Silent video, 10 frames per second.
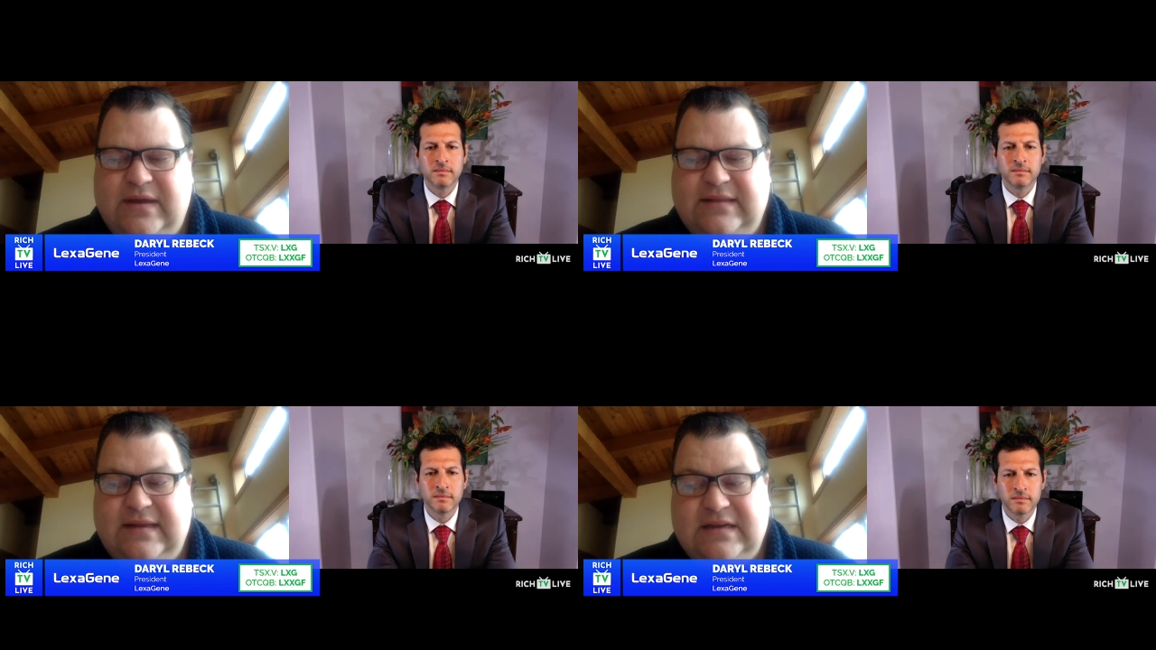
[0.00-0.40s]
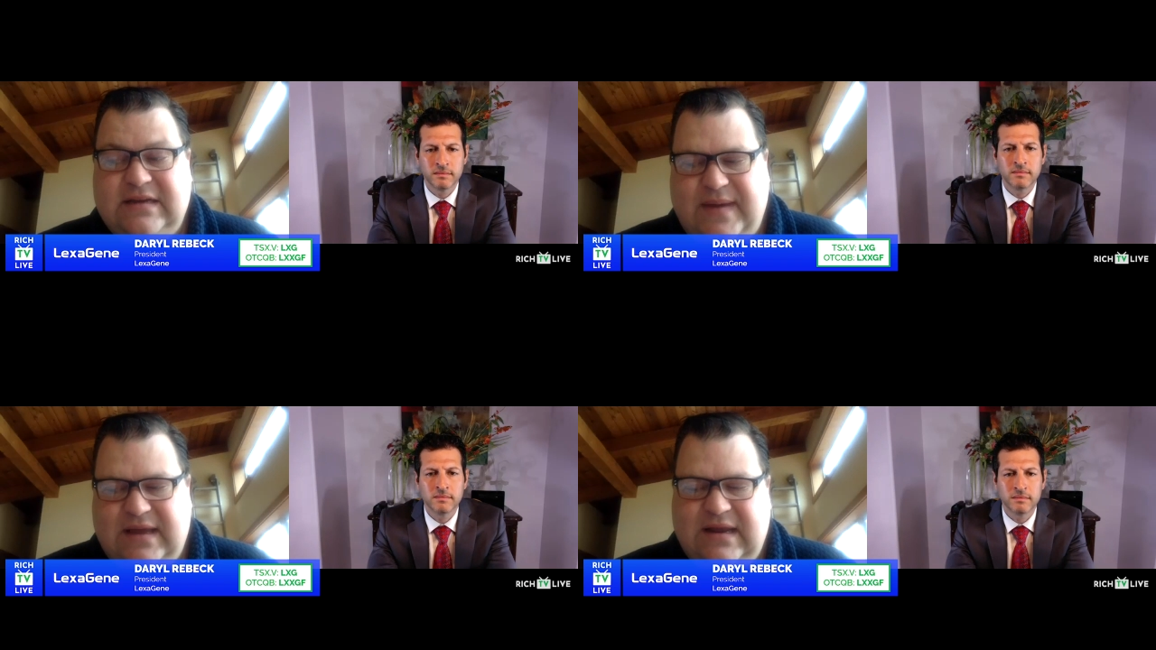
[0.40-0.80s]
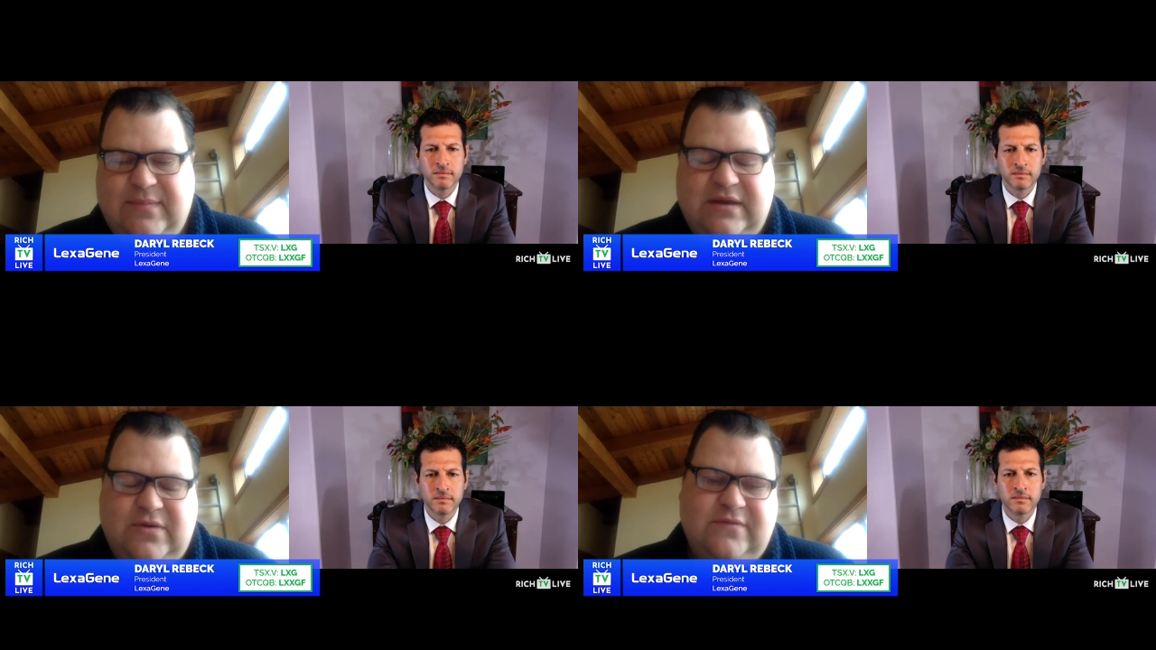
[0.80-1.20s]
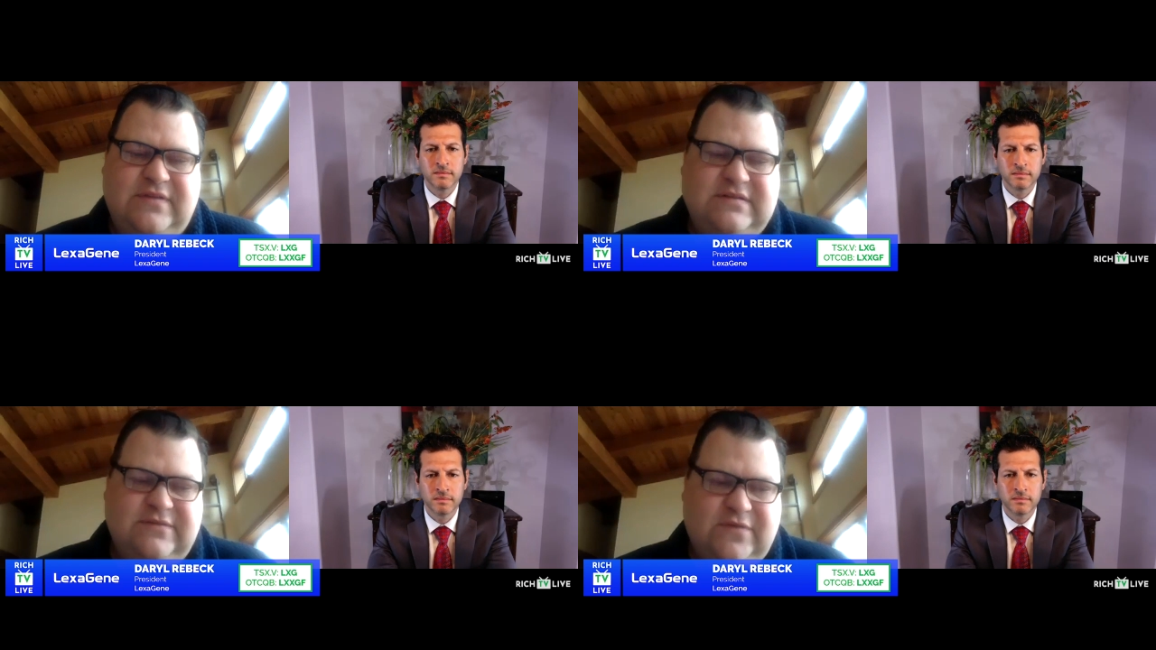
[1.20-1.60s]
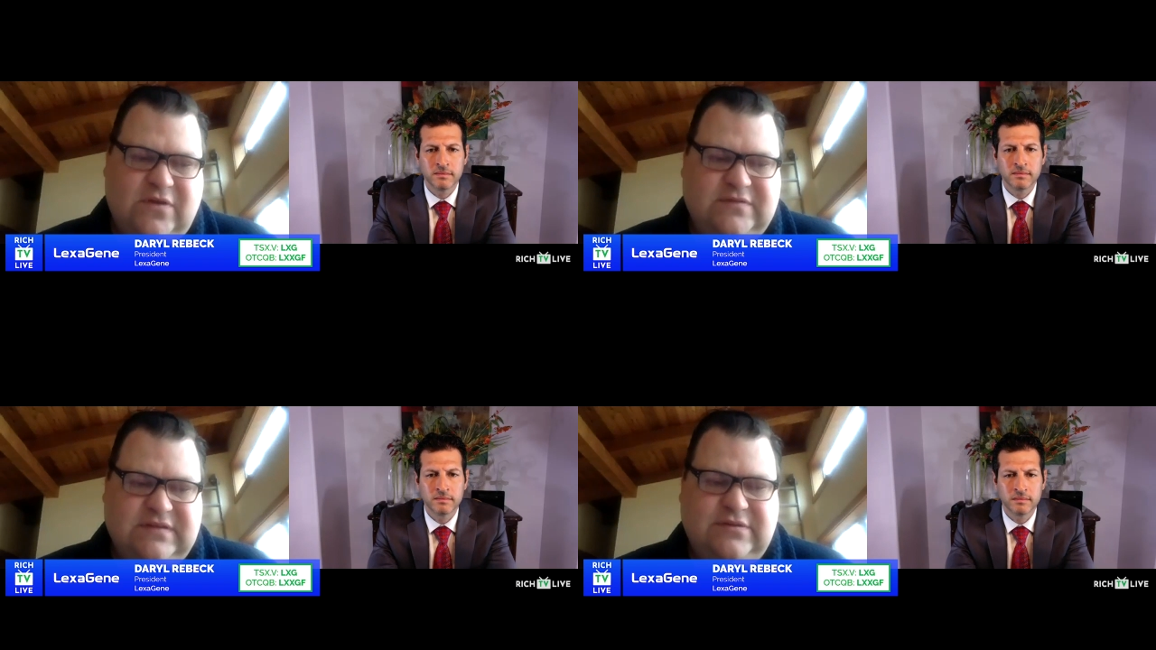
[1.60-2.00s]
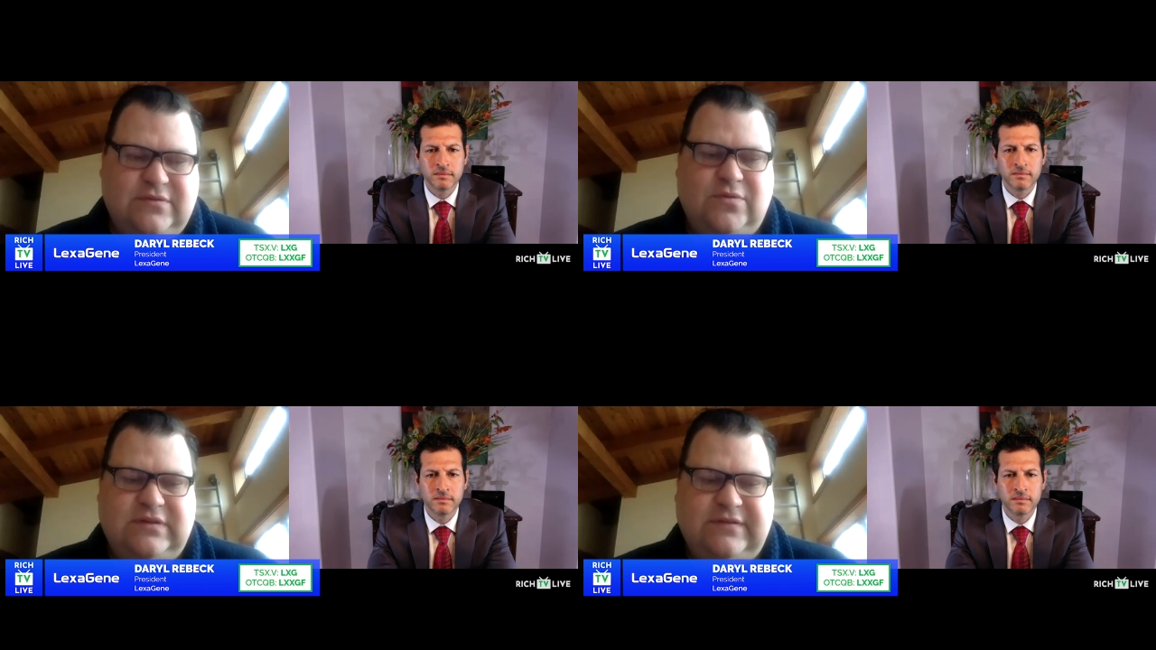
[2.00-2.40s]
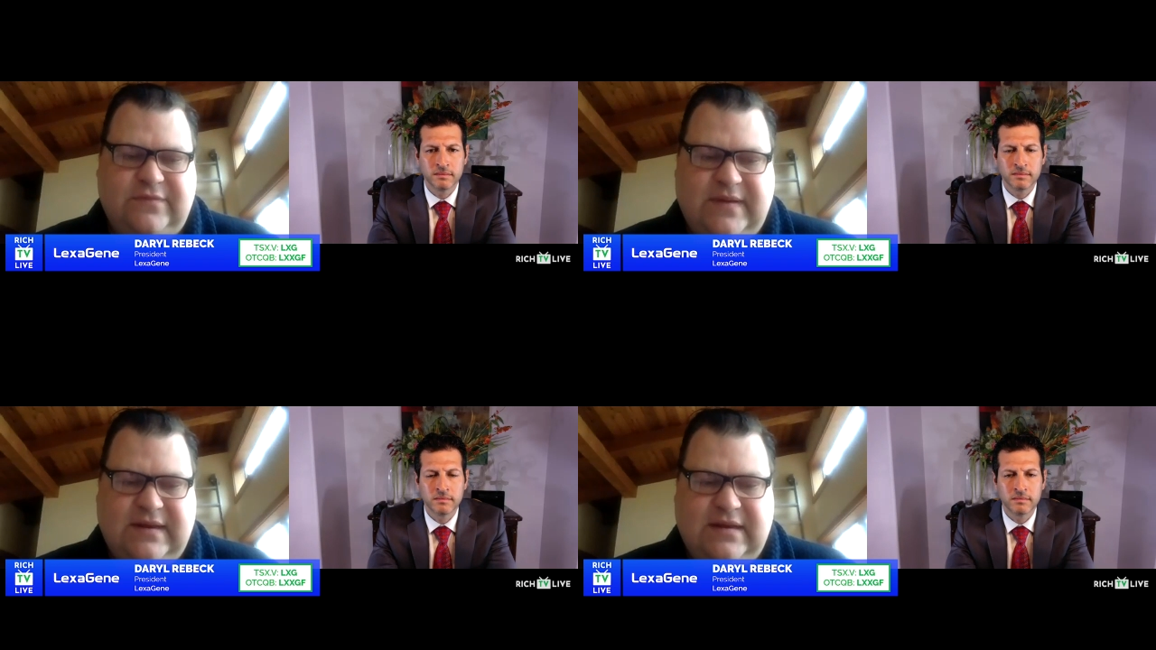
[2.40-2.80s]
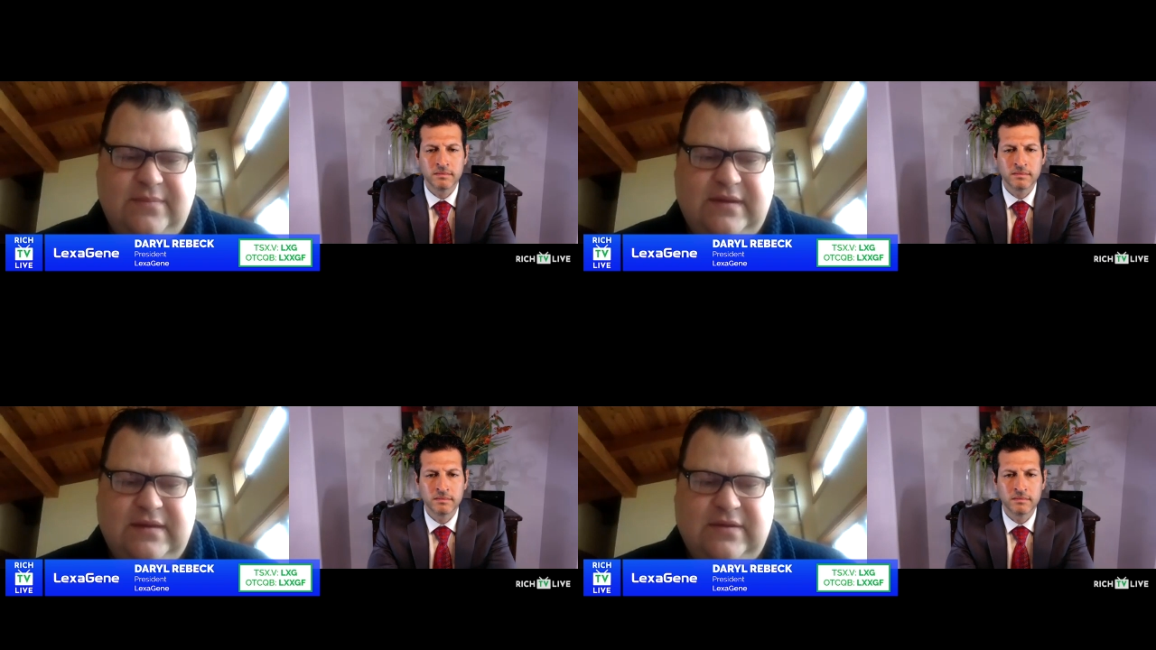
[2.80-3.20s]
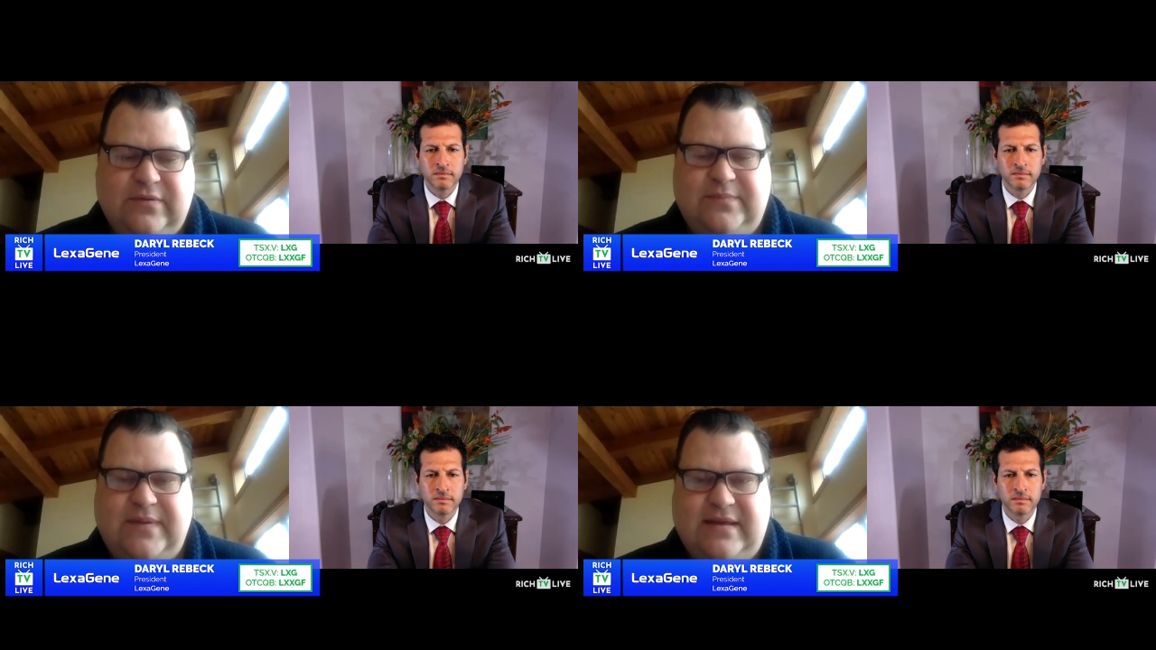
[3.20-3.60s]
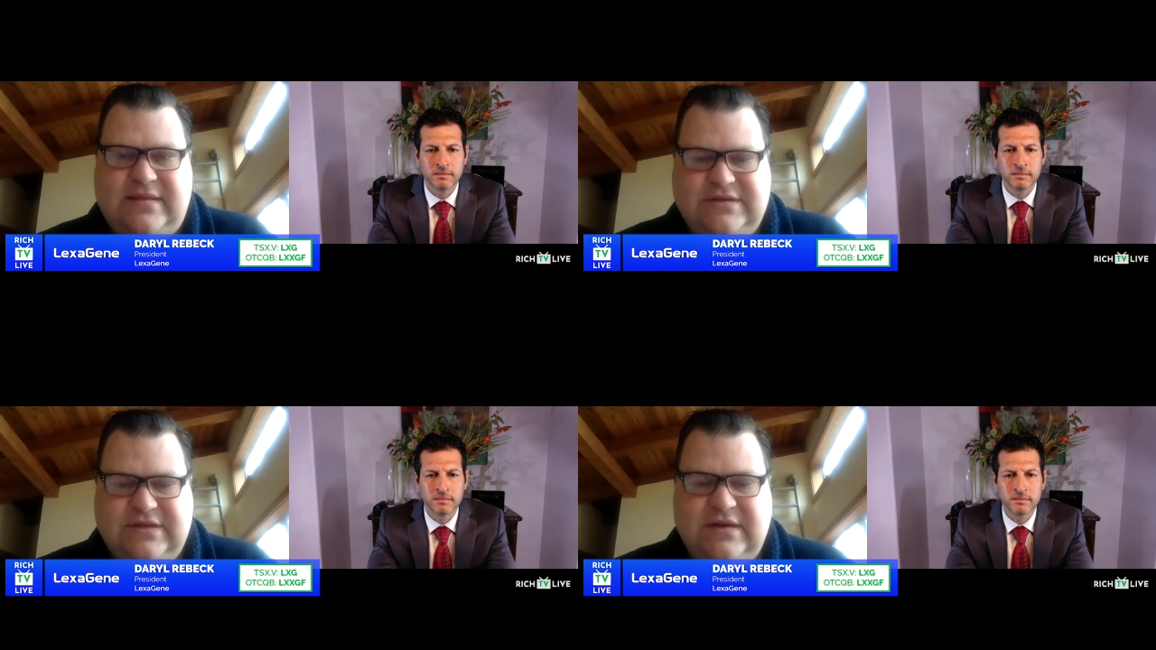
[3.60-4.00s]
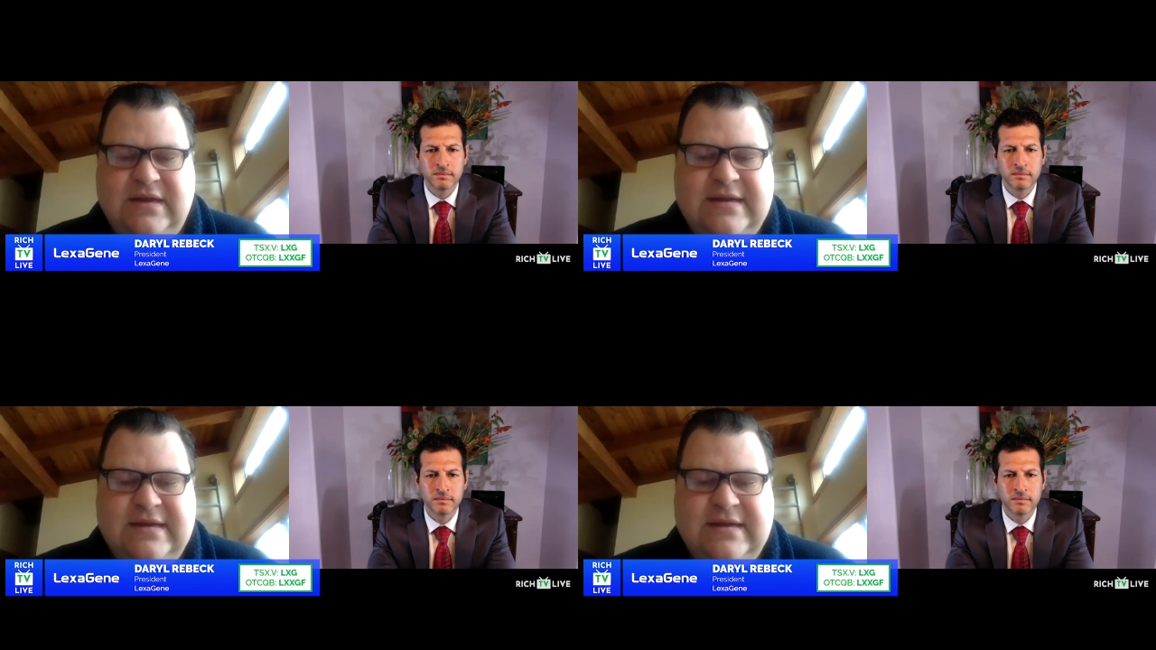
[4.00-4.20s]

Speaker 1: the next pandemic, or if this evolves into a whole different pandemic or pathogen,